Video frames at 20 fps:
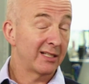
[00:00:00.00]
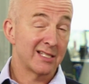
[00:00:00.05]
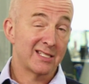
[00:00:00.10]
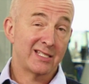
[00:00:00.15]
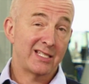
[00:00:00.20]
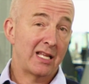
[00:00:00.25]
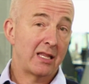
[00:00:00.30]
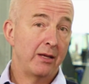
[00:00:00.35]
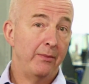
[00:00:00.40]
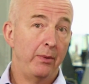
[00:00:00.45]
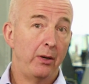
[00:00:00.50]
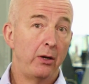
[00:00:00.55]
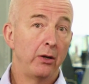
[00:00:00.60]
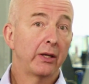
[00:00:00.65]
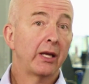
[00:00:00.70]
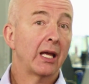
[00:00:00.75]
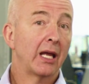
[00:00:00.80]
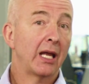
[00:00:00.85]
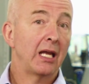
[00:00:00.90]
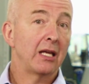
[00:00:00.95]
I could see the
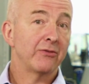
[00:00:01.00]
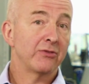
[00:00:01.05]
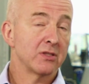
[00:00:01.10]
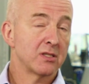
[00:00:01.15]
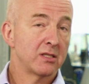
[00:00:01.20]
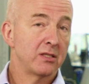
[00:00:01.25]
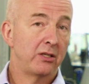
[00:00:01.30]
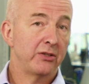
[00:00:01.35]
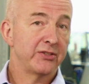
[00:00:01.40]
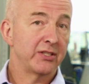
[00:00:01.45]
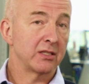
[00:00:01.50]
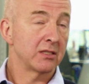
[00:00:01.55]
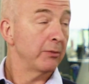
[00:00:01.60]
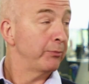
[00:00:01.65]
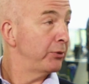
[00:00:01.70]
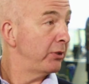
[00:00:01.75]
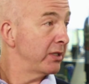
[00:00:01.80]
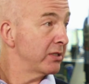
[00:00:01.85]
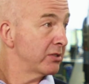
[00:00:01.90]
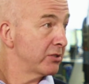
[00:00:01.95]
market even starting to
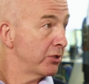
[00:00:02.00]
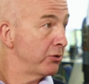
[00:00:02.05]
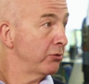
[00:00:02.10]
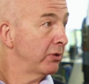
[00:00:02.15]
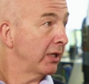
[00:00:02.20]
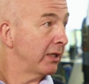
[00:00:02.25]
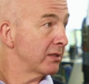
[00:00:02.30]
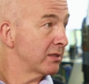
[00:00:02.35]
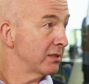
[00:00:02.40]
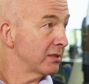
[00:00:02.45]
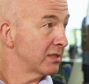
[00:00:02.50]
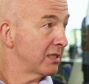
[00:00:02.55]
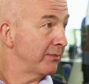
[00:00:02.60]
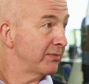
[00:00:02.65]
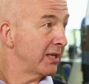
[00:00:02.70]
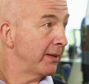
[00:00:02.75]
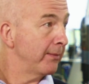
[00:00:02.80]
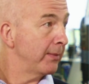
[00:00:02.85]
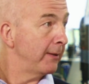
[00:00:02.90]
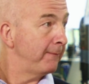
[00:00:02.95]
price 2 cuts at
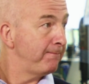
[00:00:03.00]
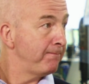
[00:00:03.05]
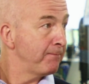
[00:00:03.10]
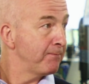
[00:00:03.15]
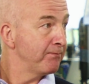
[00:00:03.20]
September.